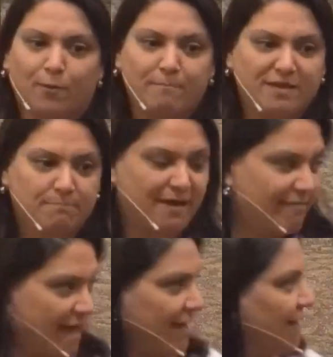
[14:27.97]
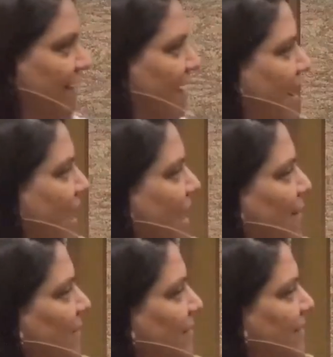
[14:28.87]
What do I mean by that?
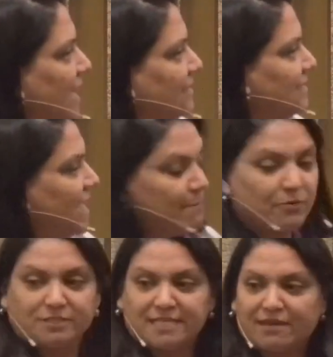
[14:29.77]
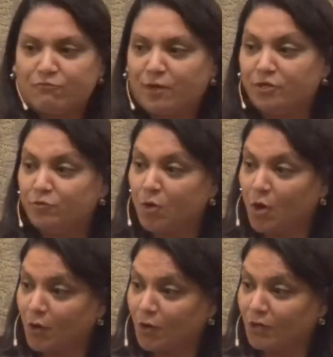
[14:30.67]
99% um, of what you
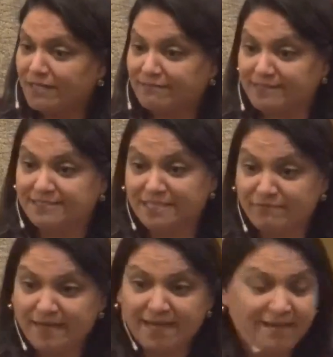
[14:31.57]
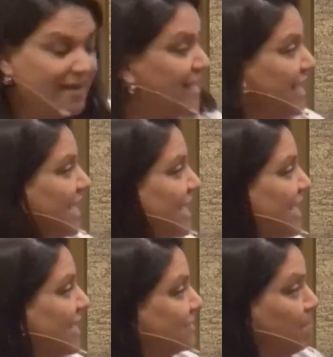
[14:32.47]
heard this evening
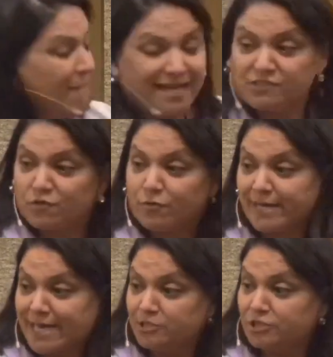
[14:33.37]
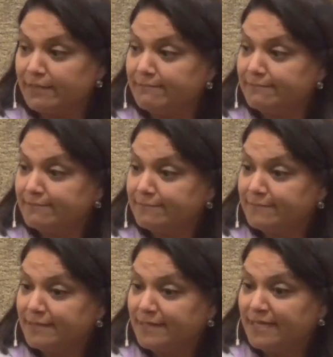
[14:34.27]
is Matt's creation.
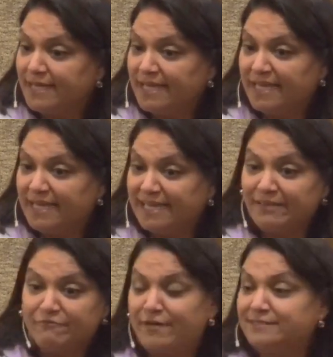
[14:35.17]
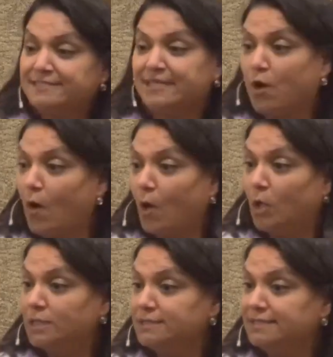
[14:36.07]
He invents it
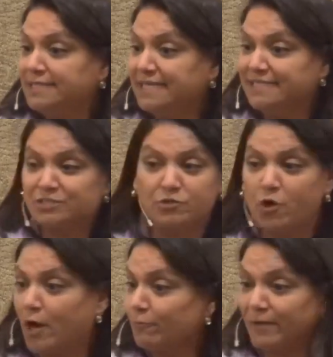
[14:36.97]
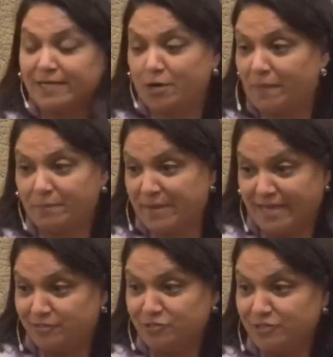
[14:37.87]
all. It's not written on the
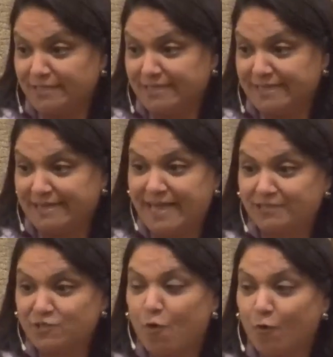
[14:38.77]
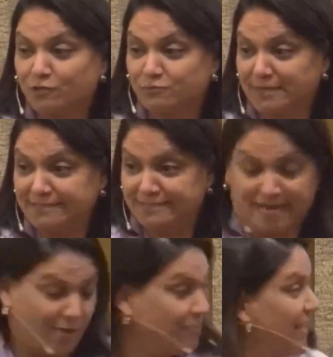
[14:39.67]
page. He has chords written
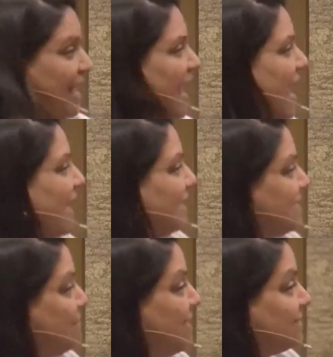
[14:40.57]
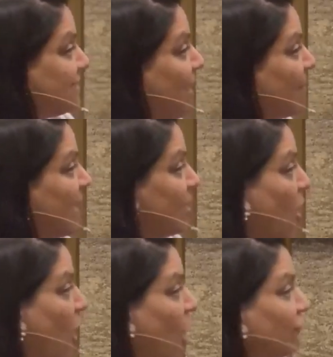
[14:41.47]
down and he makes it up. And
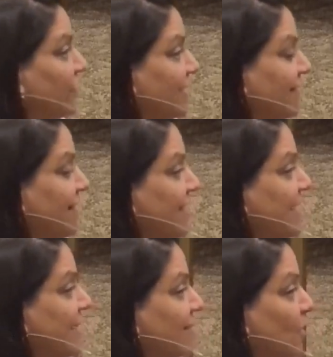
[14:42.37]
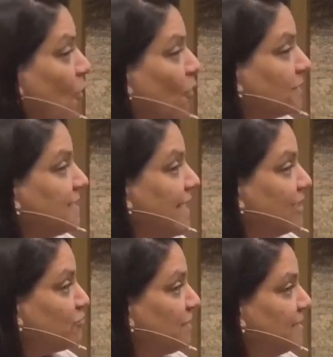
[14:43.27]
often, the chords he
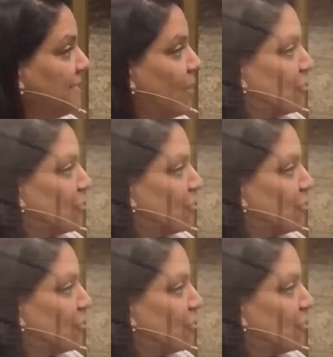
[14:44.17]
has written